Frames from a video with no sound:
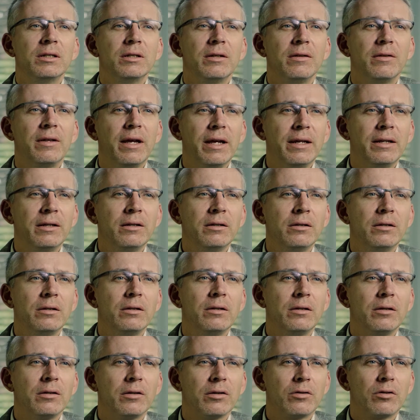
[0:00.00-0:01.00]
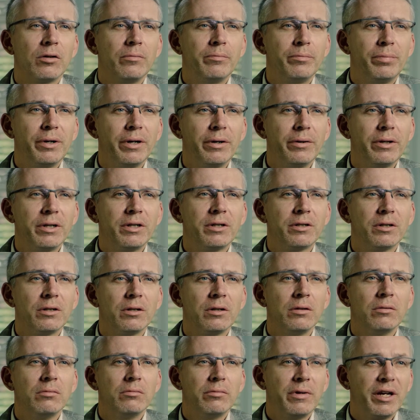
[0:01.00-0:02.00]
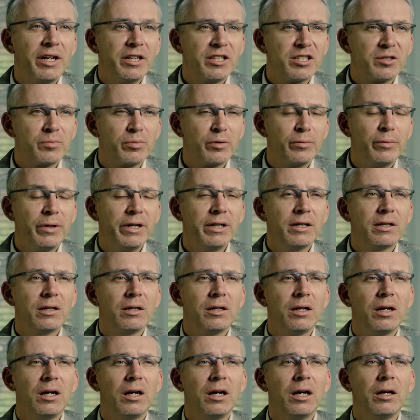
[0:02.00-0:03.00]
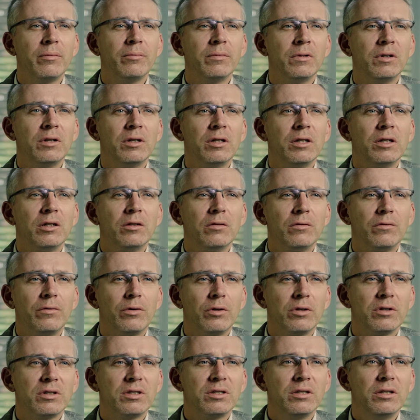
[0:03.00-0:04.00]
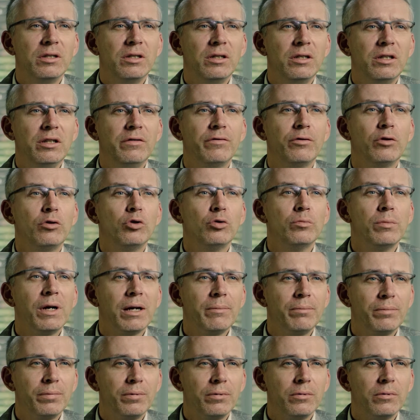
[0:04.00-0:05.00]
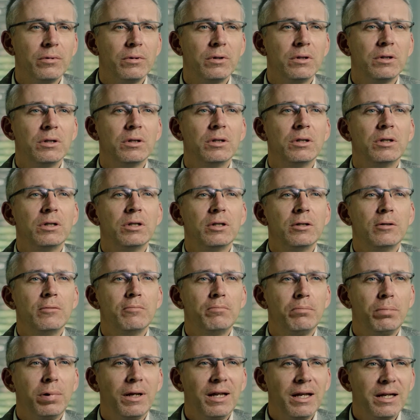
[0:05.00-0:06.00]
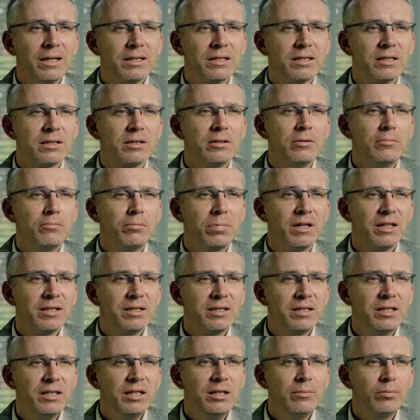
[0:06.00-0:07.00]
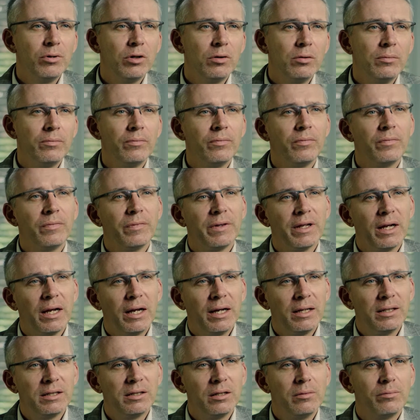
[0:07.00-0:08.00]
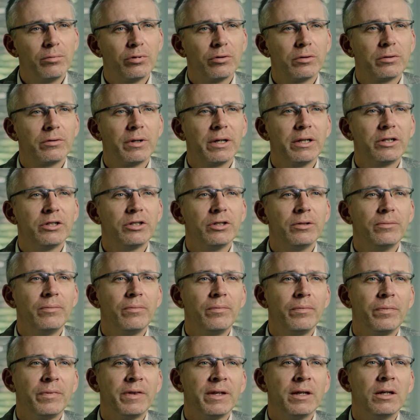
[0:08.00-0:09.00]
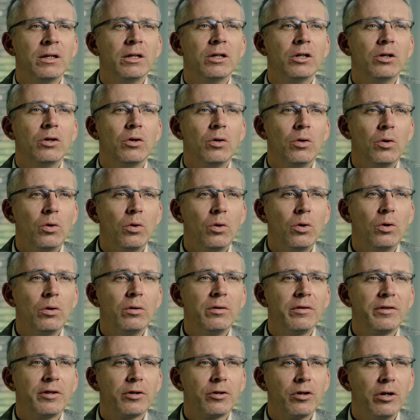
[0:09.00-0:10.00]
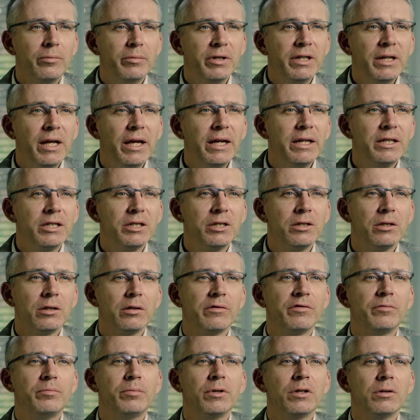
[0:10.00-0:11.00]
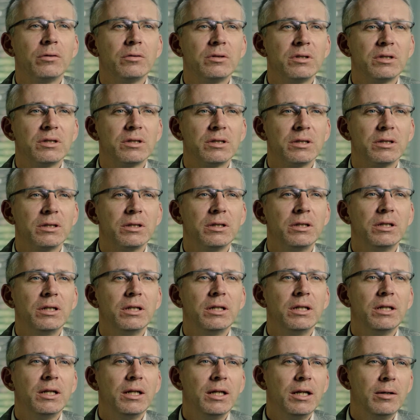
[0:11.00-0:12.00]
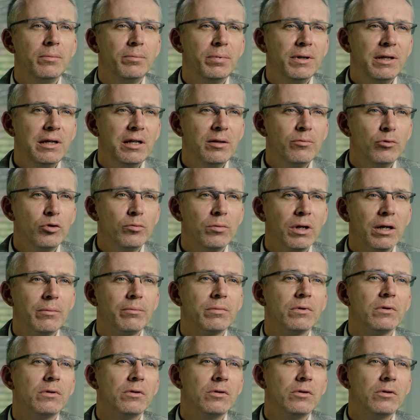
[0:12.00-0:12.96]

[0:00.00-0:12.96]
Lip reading: Then the comparator experimental arm was nivolumab plus placebo until progression, or the combination of both ipilimumab,